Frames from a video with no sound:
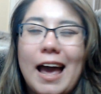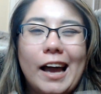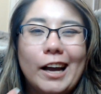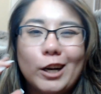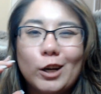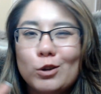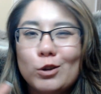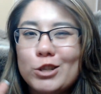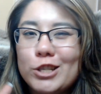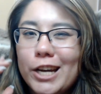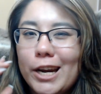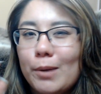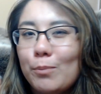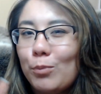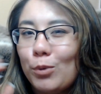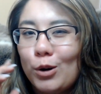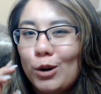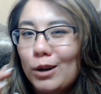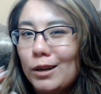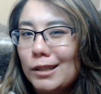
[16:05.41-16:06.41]
echo
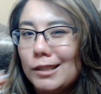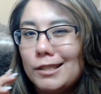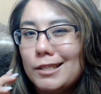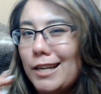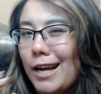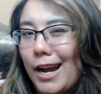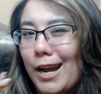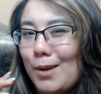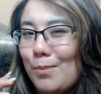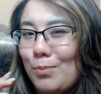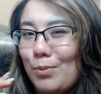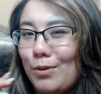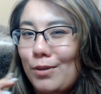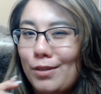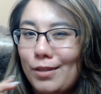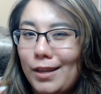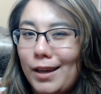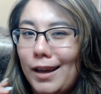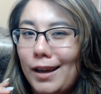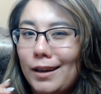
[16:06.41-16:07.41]
chamber type
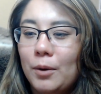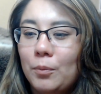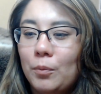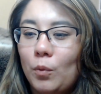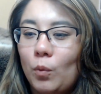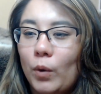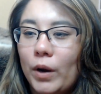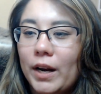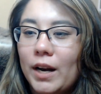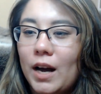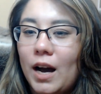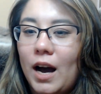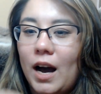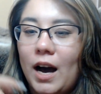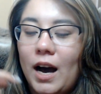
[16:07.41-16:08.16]
thing when